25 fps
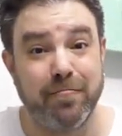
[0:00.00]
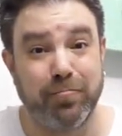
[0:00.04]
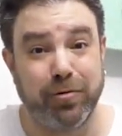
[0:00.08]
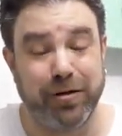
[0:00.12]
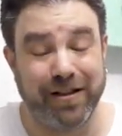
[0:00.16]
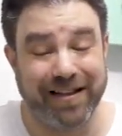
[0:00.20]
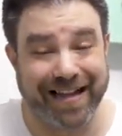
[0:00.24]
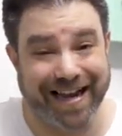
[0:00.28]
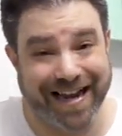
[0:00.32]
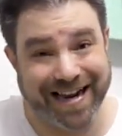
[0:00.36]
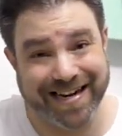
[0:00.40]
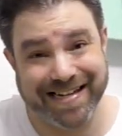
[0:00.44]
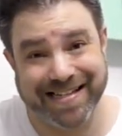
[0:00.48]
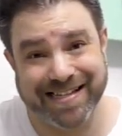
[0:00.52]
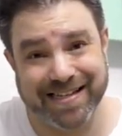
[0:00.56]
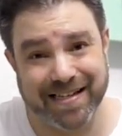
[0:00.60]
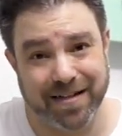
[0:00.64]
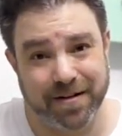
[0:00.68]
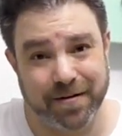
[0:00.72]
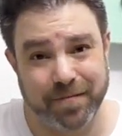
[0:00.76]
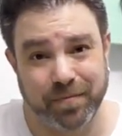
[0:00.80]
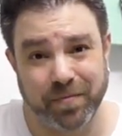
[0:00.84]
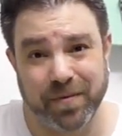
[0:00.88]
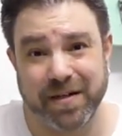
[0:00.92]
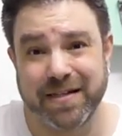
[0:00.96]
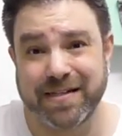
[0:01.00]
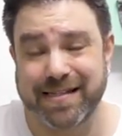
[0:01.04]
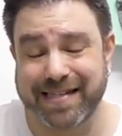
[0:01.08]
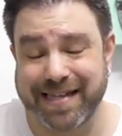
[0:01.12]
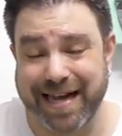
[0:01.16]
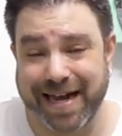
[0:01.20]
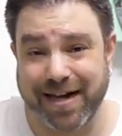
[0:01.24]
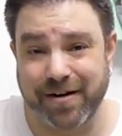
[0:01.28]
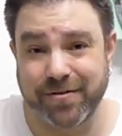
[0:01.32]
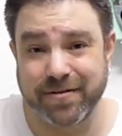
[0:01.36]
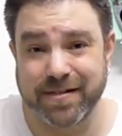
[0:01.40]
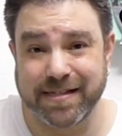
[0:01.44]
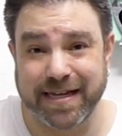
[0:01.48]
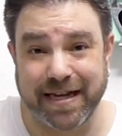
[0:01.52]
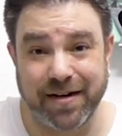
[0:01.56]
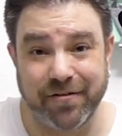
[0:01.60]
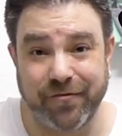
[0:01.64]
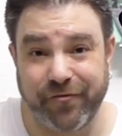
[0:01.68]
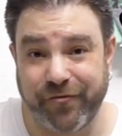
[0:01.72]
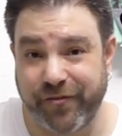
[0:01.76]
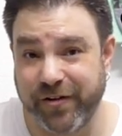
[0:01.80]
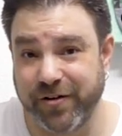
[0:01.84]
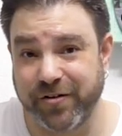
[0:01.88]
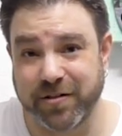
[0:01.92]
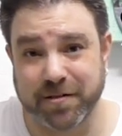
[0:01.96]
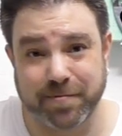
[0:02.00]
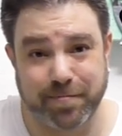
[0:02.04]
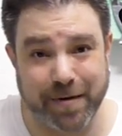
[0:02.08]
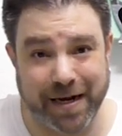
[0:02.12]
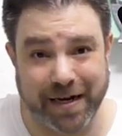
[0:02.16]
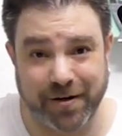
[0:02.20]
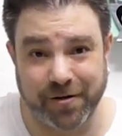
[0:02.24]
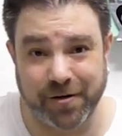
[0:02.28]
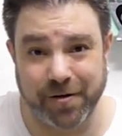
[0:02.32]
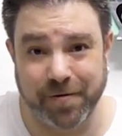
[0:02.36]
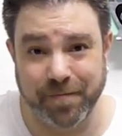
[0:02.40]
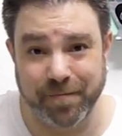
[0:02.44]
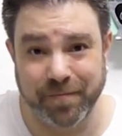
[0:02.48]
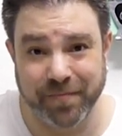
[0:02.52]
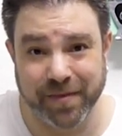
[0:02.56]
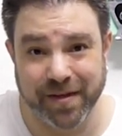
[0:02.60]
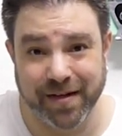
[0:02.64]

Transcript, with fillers: plays, sounds, and feels better